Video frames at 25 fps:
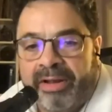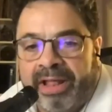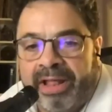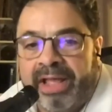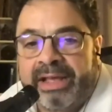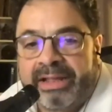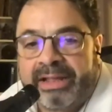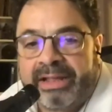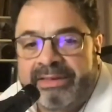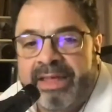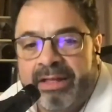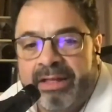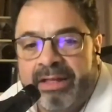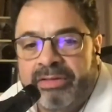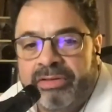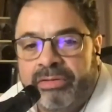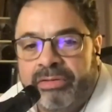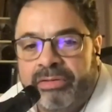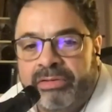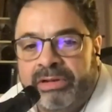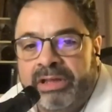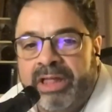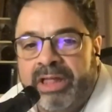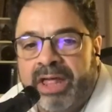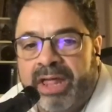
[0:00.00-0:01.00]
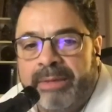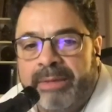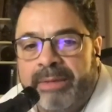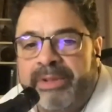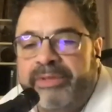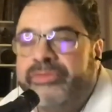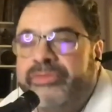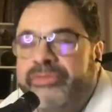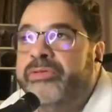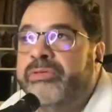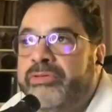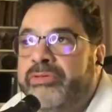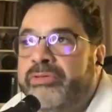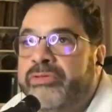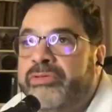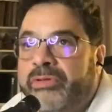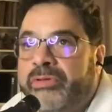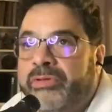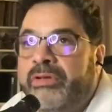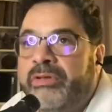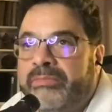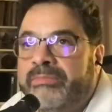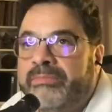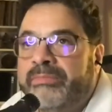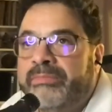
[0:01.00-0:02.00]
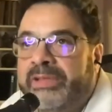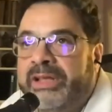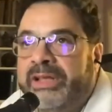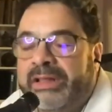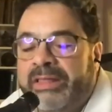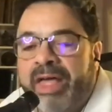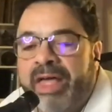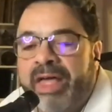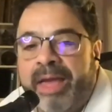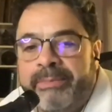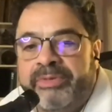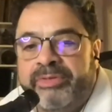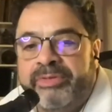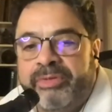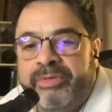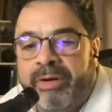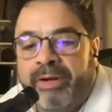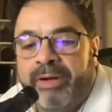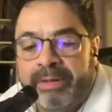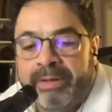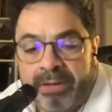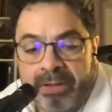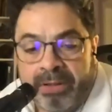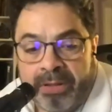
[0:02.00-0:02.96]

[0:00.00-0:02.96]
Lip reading: I can tell you, and a lot of my students, the climb is hard.